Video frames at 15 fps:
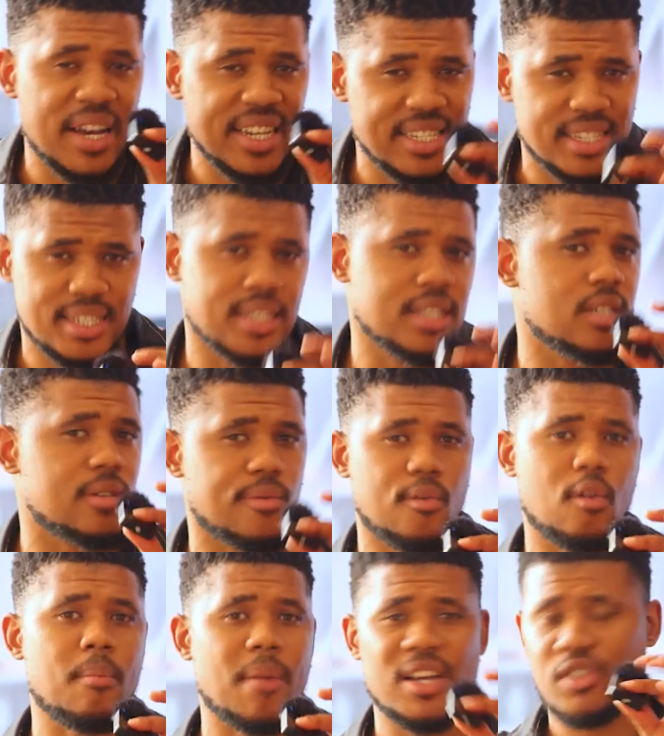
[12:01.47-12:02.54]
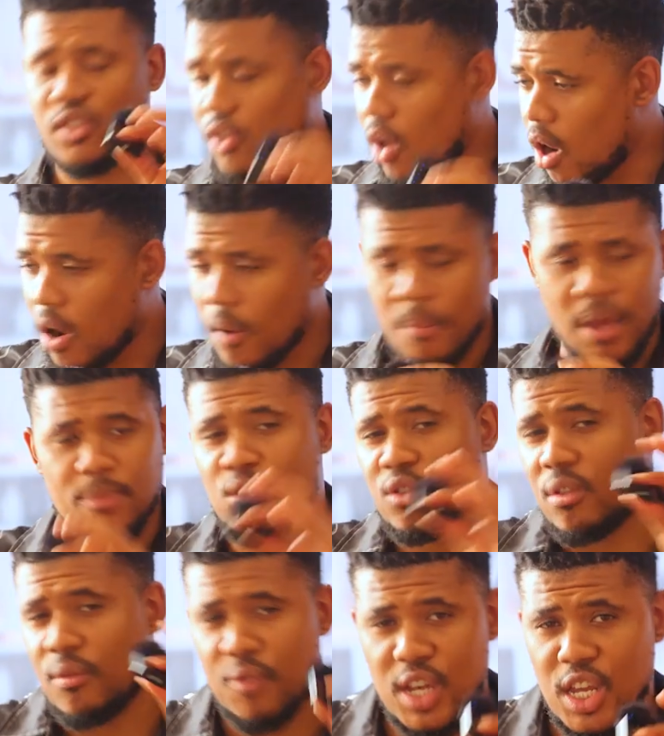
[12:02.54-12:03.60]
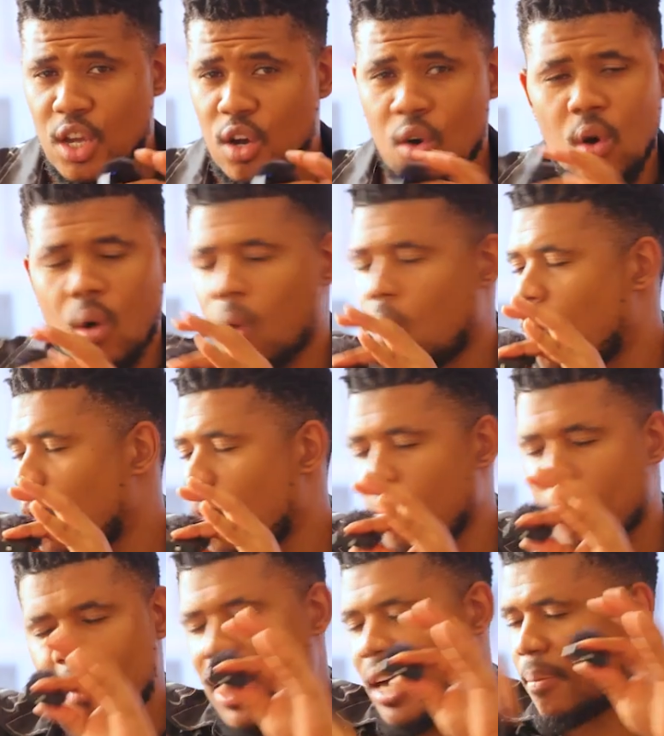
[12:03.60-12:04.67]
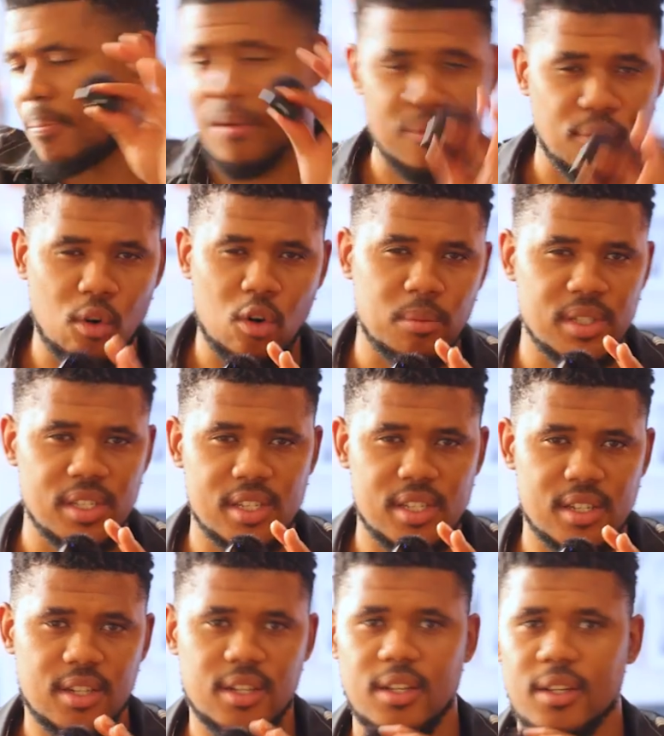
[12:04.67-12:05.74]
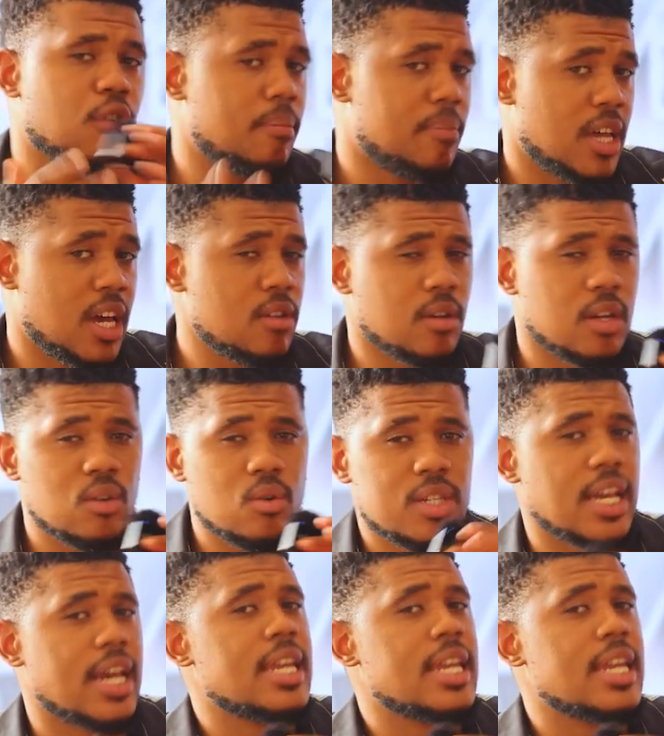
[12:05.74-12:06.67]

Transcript: my scenes for my song, my music video, or my performance. From there, you can use